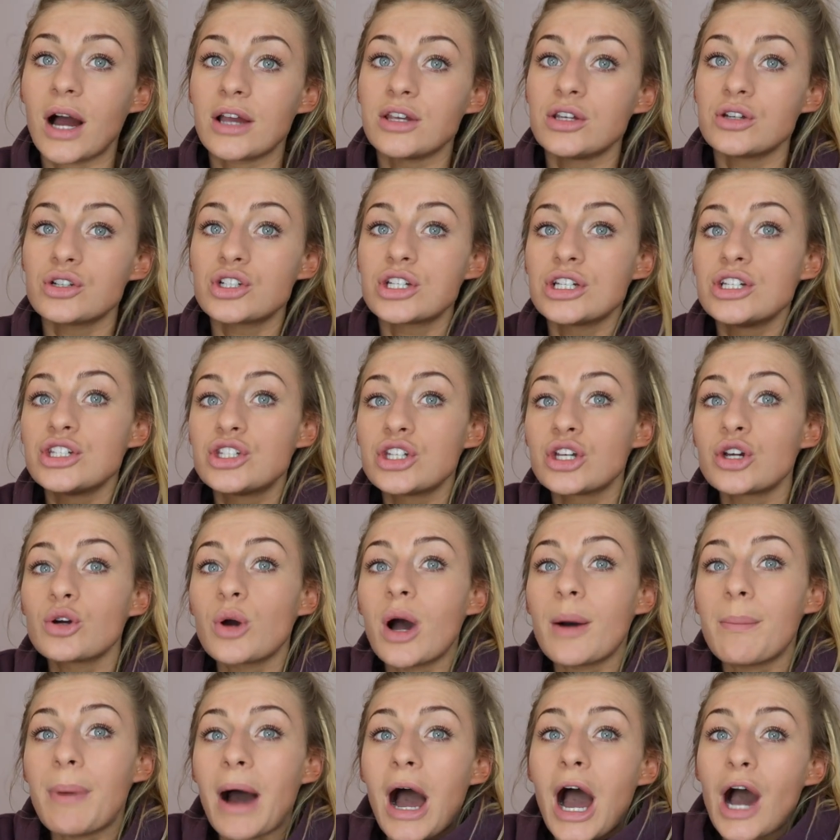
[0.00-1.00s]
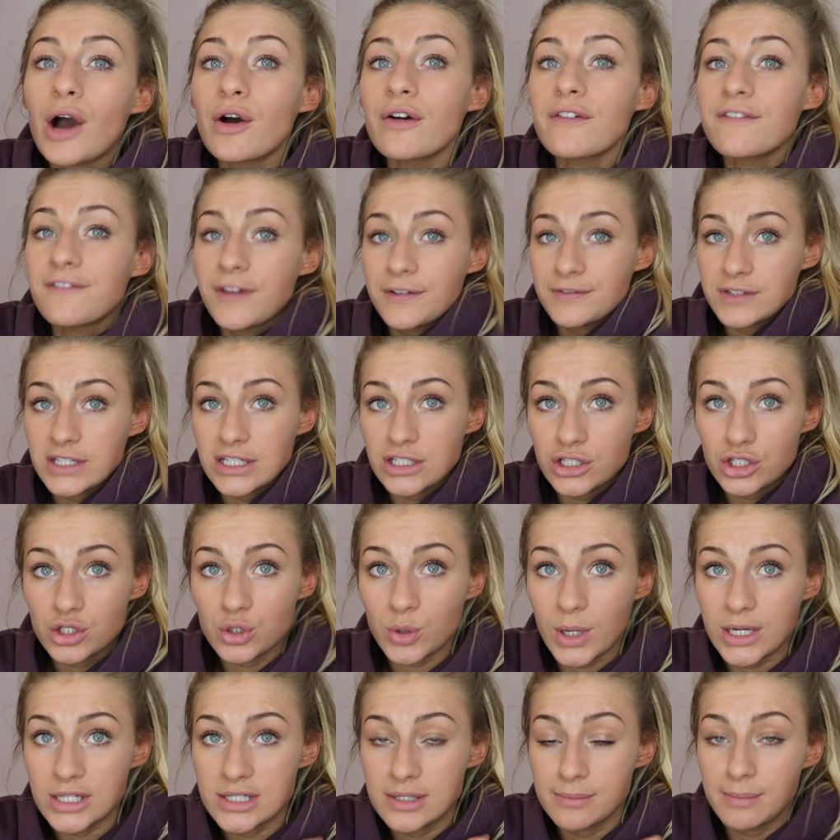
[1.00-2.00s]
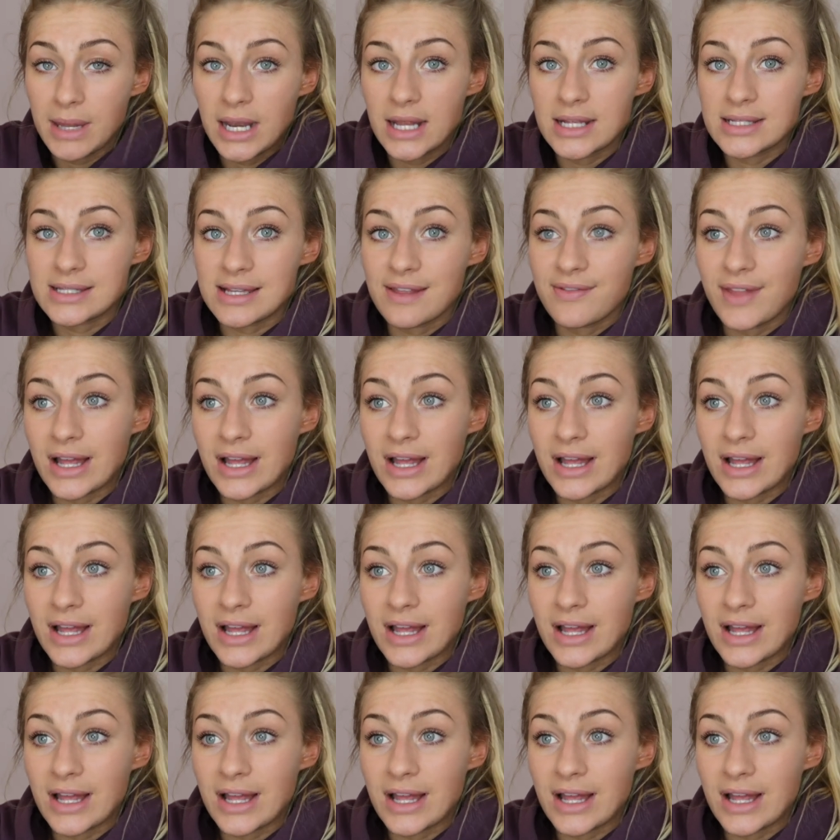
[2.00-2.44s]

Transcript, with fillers: I usually do about 15 to 20 minutes